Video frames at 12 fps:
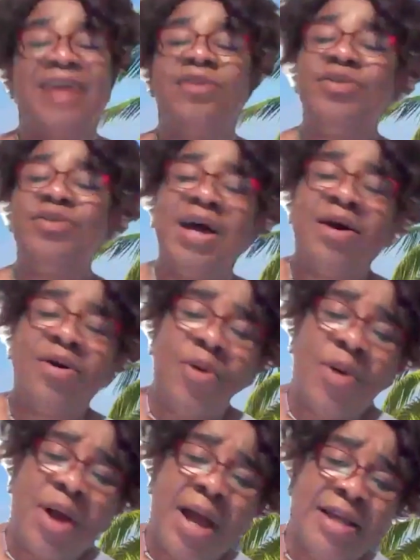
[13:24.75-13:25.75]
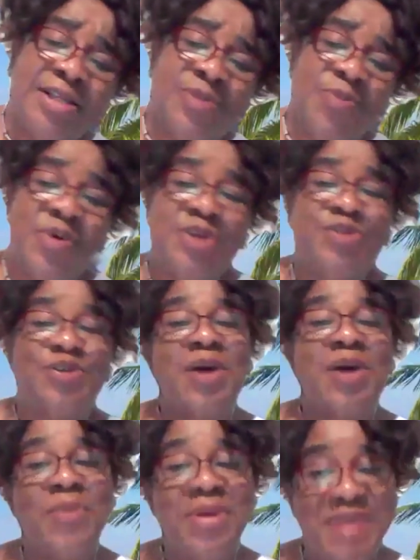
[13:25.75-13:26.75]
another
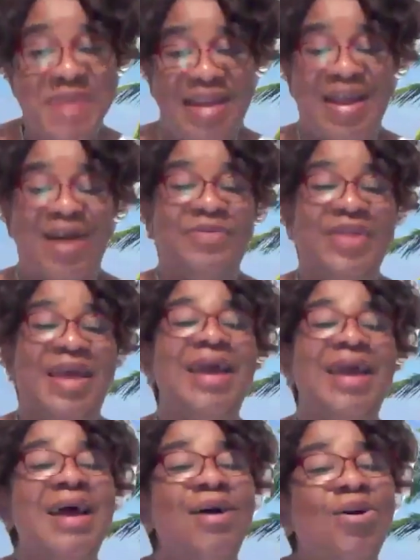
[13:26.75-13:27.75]
inspirational women out there